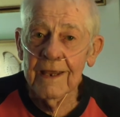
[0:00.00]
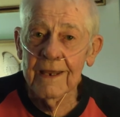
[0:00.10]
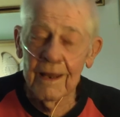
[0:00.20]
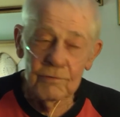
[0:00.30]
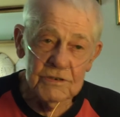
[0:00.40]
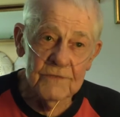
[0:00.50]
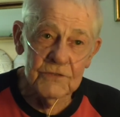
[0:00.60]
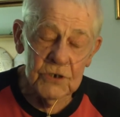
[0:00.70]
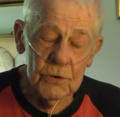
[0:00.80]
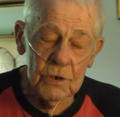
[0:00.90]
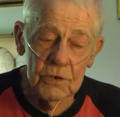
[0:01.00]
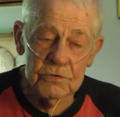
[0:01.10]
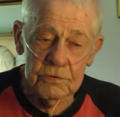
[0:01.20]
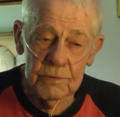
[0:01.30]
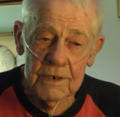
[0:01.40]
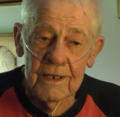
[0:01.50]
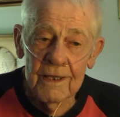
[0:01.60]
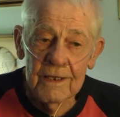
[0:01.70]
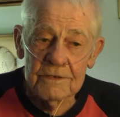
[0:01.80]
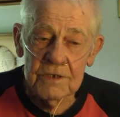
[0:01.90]
and I was living so close to it,
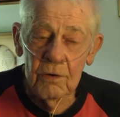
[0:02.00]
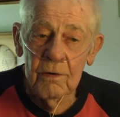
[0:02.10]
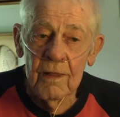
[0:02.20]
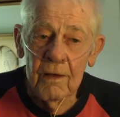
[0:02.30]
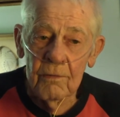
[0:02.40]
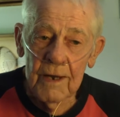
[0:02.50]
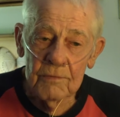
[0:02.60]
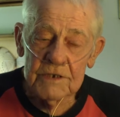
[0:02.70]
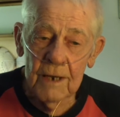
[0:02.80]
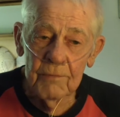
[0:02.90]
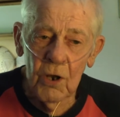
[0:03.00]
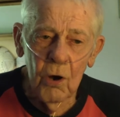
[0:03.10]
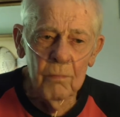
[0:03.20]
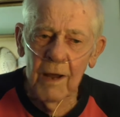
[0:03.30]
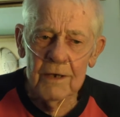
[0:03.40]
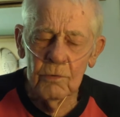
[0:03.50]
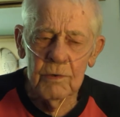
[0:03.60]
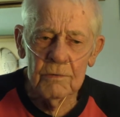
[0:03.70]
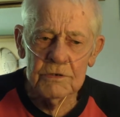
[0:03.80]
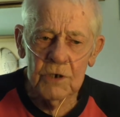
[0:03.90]
so. When I was coming home, I didn't
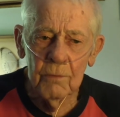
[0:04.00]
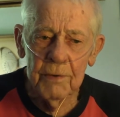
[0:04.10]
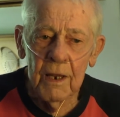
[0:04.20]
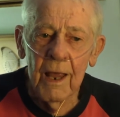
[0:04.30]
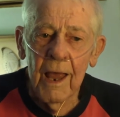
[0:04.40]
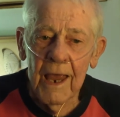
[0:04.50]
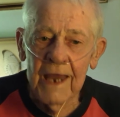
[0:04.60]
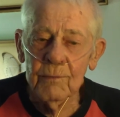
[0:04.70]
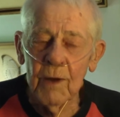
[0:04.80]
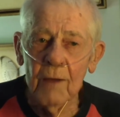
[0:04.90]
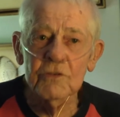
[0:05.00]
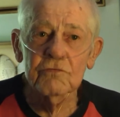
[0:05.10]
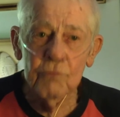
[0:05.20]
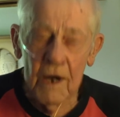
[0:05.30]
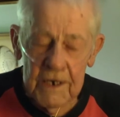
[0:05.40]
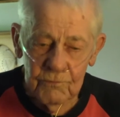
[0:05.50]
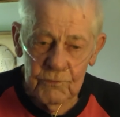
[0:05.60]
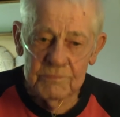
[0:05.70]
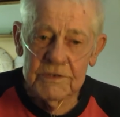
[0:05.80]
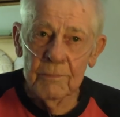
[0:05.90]
know where I was going, but anyway, I was running
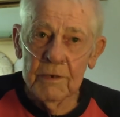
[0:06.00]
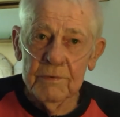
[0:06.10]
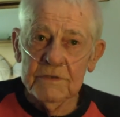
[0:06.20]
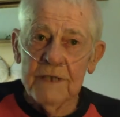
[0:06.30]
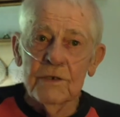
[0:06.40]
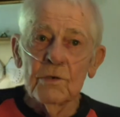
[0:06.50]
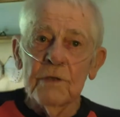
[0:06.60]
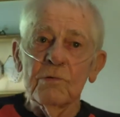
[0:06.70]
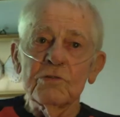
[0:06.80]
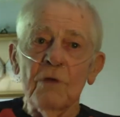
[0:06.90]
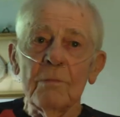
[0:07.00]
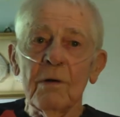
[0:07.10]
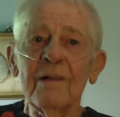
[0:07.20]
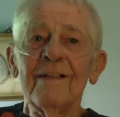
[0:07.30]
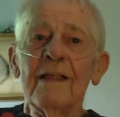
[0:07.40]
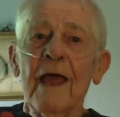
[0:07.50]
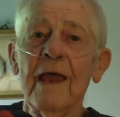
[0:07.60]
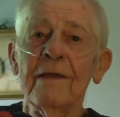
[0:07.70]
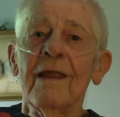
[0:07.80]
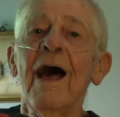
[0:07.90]
from somebody because I knew they were trouble,
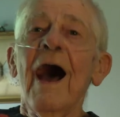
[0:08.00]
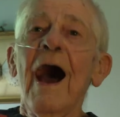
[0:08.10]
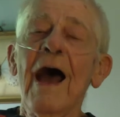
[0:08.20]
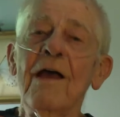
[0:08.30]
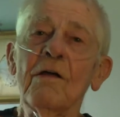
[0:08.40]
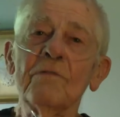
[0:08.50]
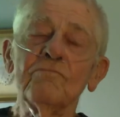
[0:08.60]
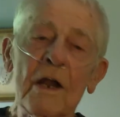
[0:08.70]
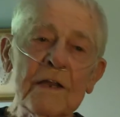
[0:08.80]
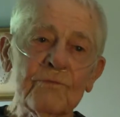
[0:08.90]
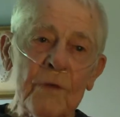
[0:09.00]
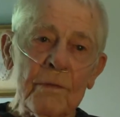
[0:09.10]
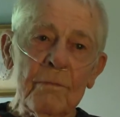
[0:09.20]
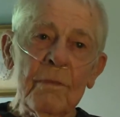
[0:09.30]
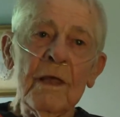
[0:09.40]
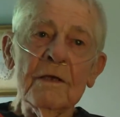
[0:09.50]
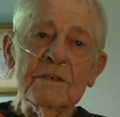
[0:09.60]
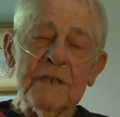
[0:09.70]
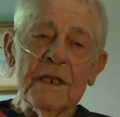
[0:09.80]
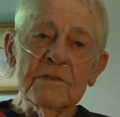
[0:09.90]
and I and running from them
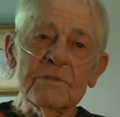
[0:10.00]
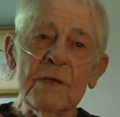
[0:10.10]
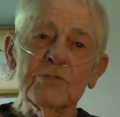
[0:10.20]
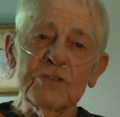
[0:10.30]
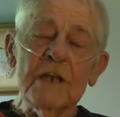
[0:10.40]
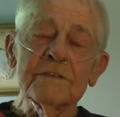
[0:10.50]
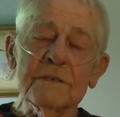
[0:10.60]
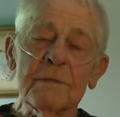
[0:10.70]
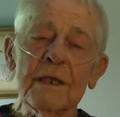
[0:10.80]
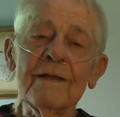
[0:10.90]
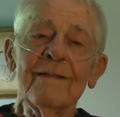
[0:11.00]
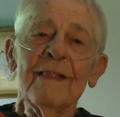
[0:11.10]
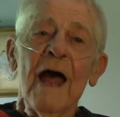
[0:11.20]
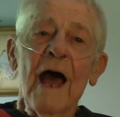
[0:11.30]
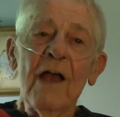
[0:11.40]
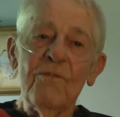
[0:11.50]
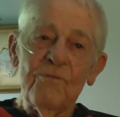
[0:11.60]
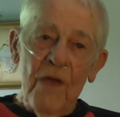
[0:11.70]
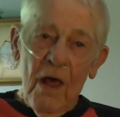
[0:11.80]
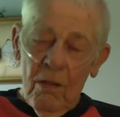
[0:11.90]
because they they were chasing me. I
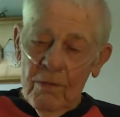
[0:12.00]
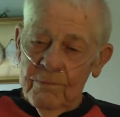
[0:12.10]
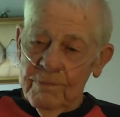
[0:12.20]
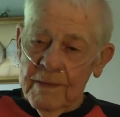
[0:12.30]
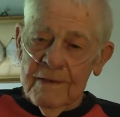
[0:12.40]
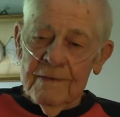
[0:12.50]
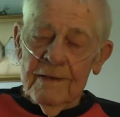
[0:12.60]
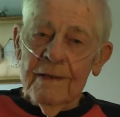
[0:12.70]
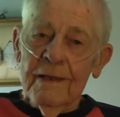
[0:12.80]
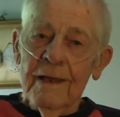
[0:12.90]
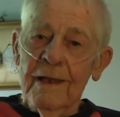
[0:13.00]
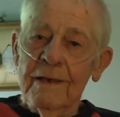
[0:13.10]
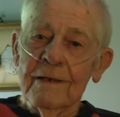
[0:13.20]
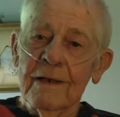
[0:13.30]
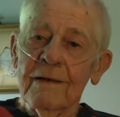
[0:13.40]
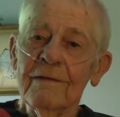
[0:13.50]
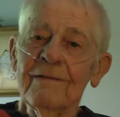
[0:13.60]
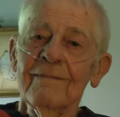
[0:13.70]
fell, and, uh,